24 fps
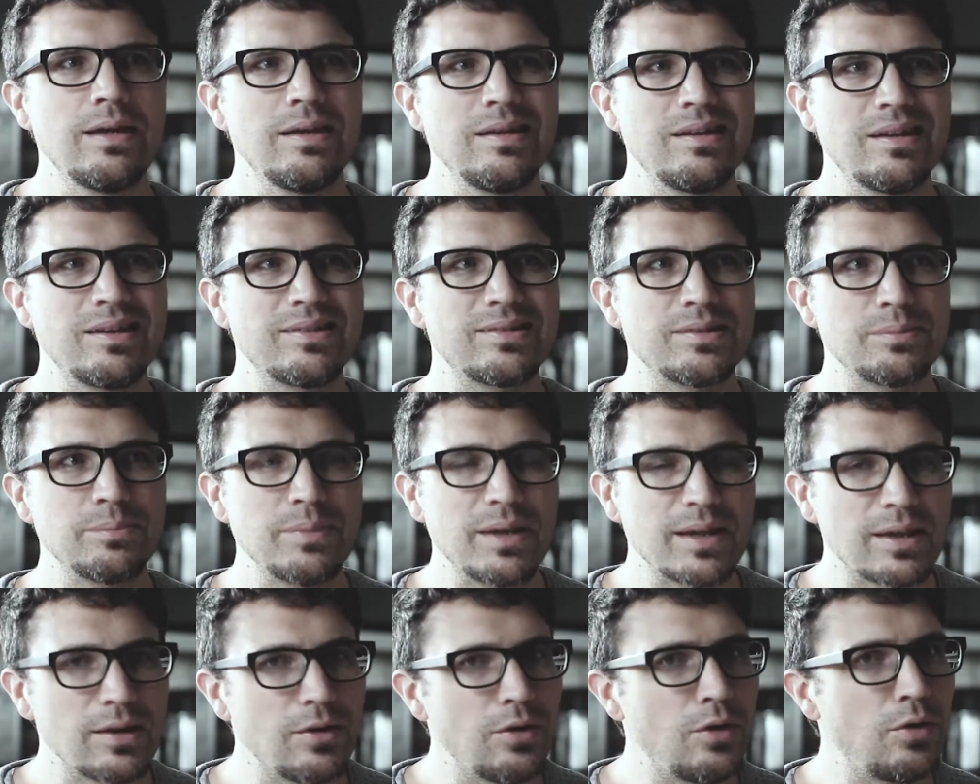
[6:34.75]
doesn't
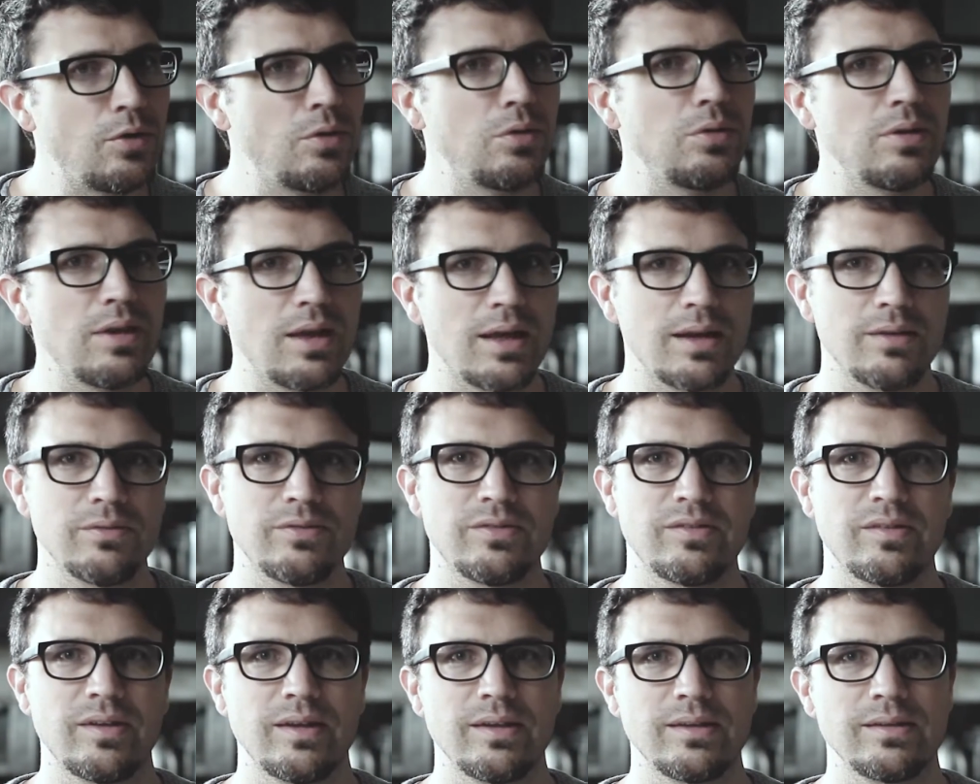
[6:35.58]
make a whole lot of
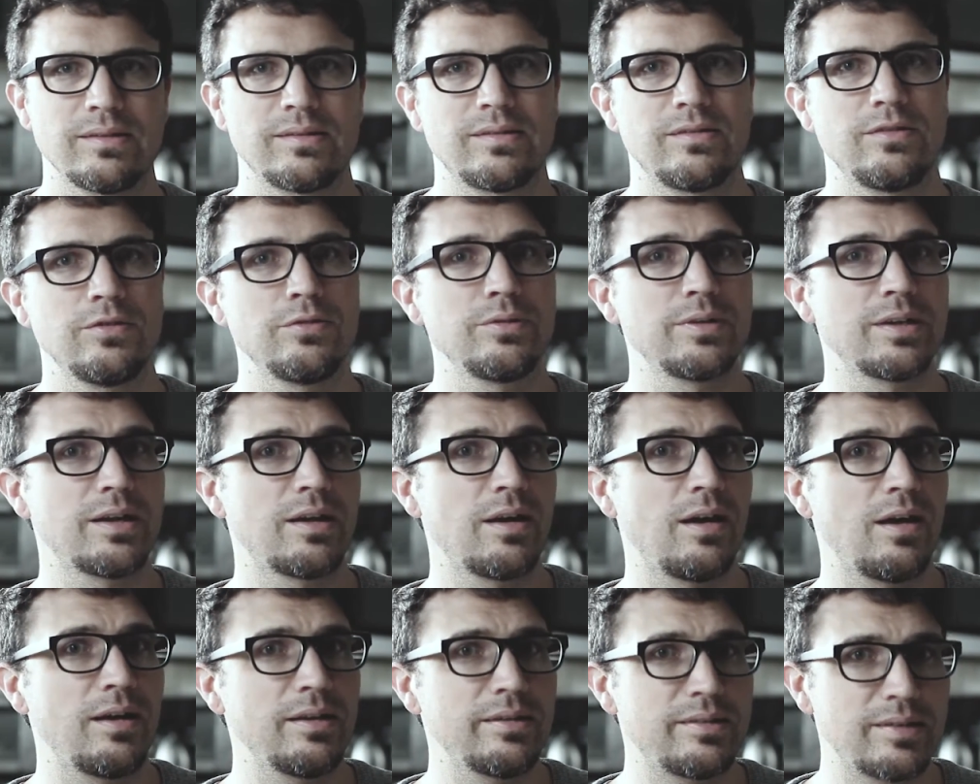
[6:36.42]
sense. Doing
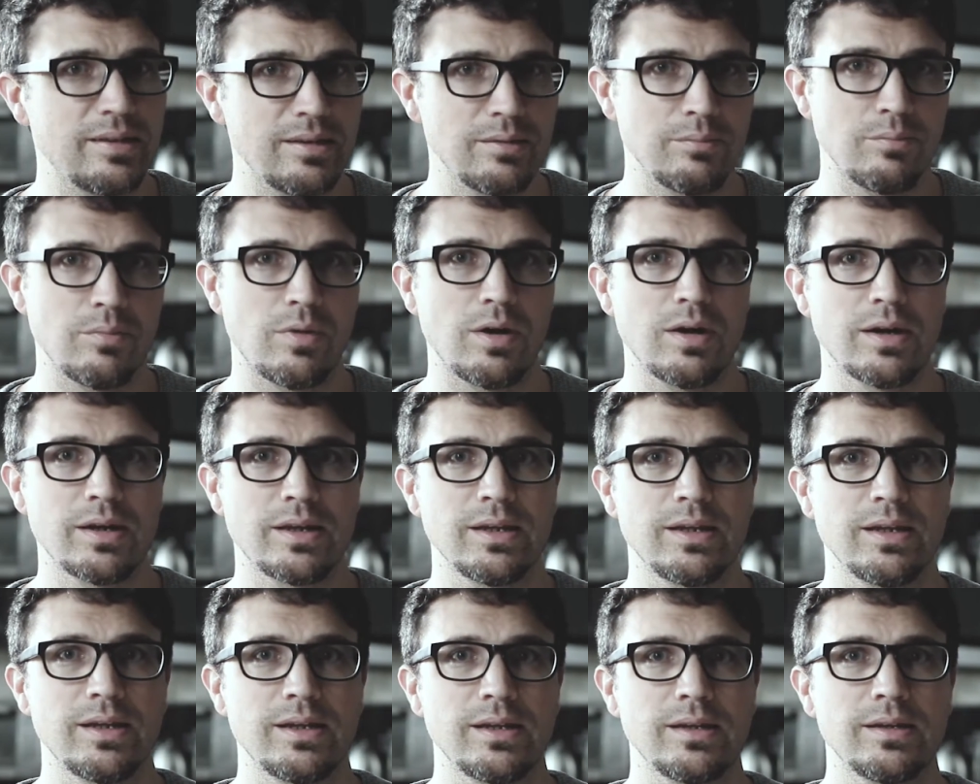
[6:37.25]
content
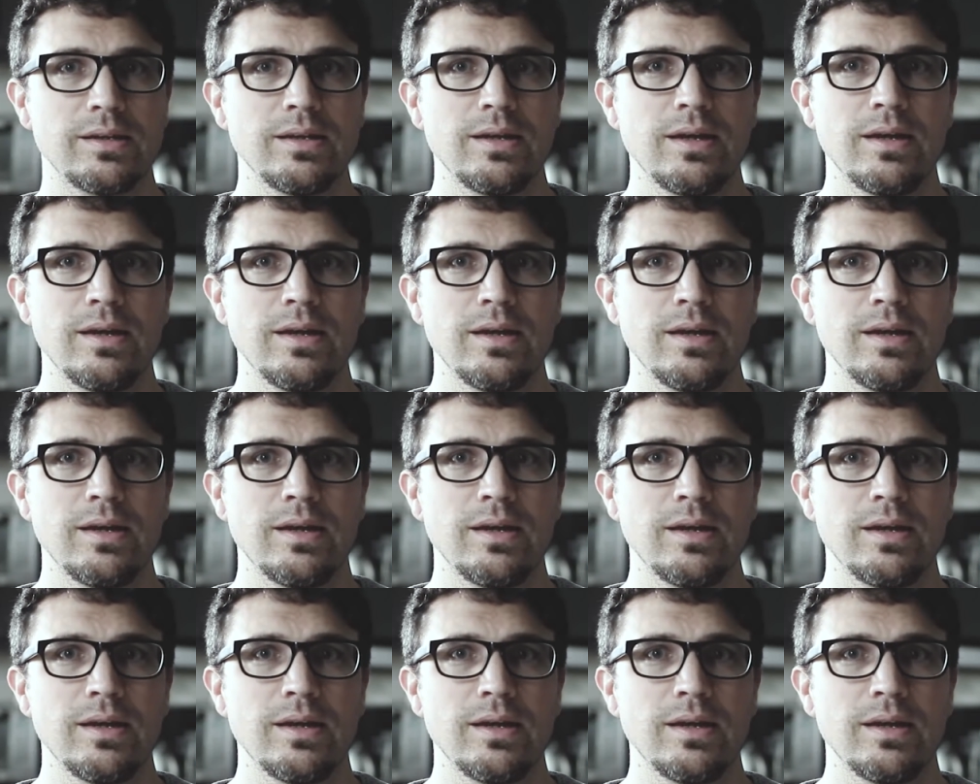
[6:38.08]
marketing,